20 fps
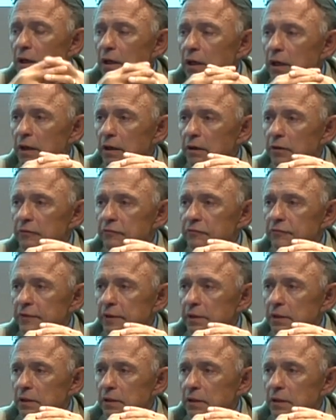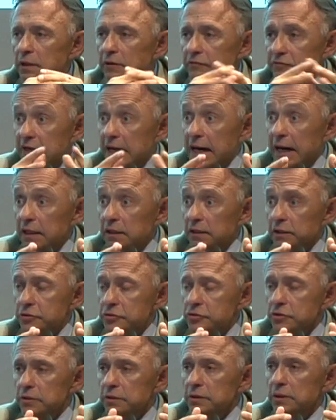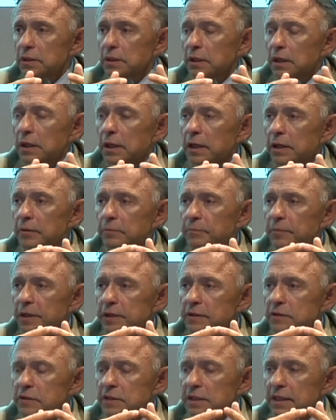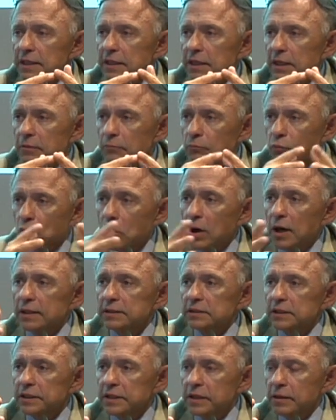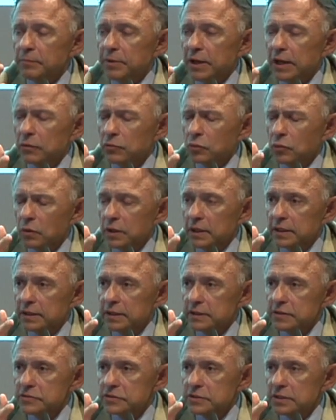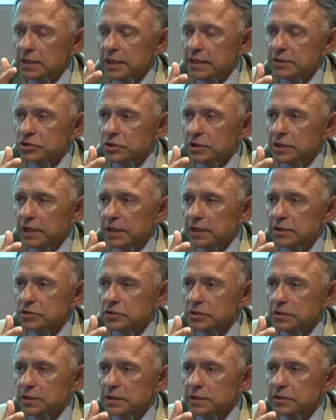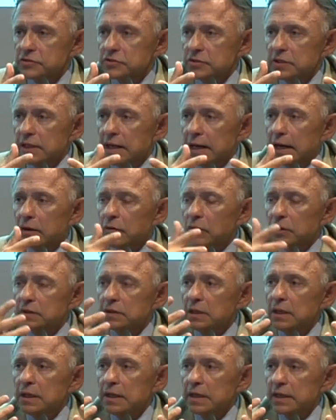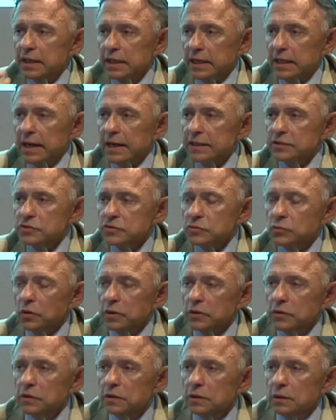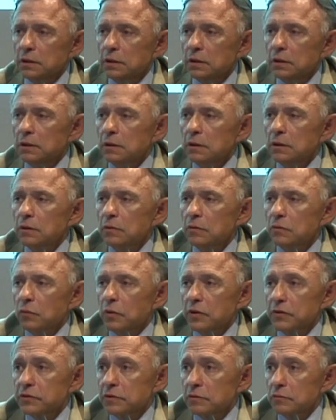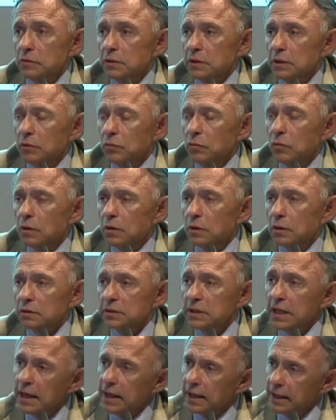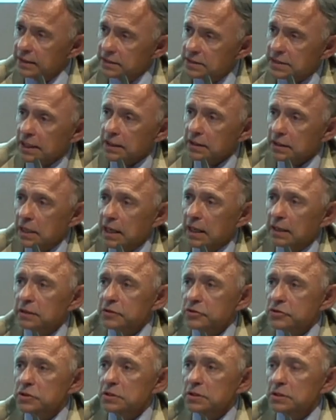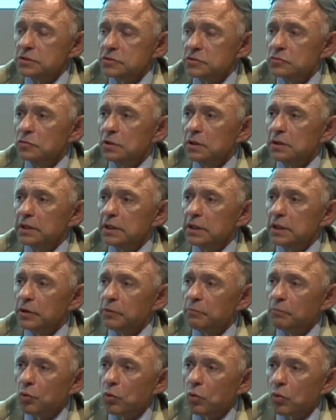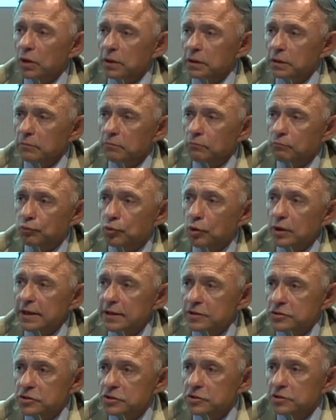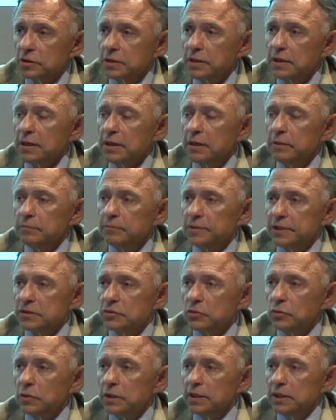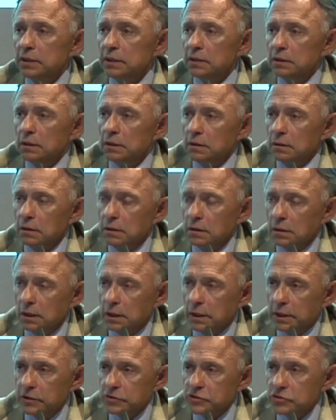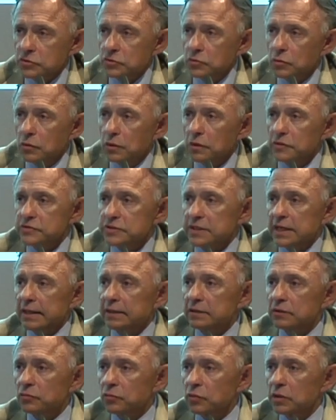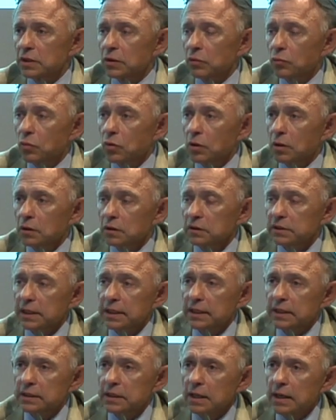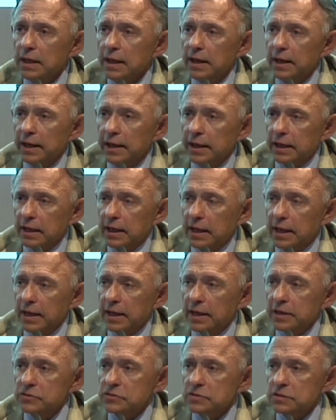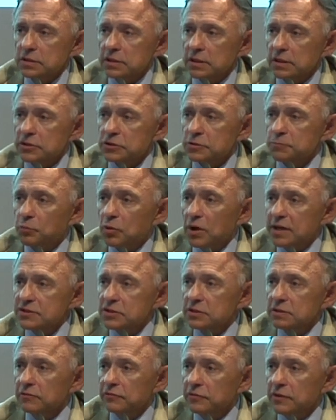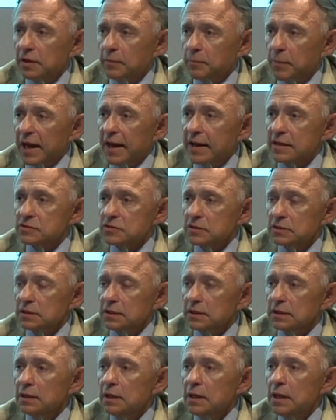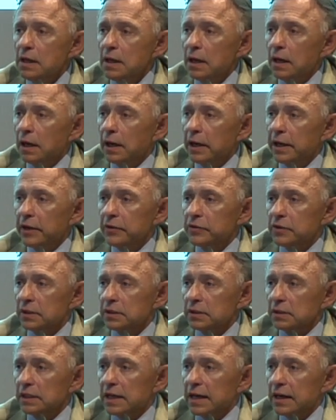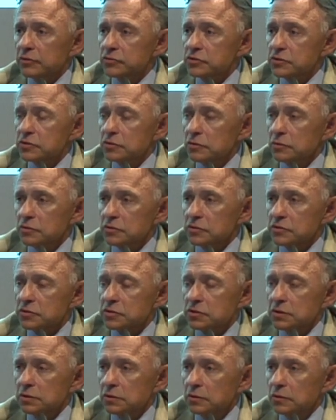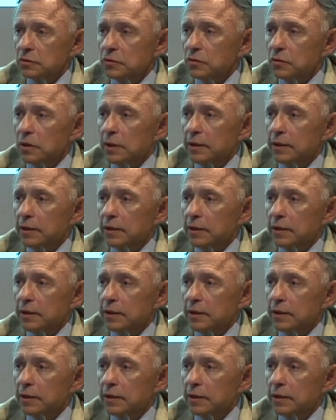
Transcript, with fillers: of, uh, of knowledge, uh, but thinking broadly about what it is that education is and how it connects with the, with the real world. And technology is really an important bridge between uh, schools and the real world. And it, and it has the expressive capacity uh, that allows students to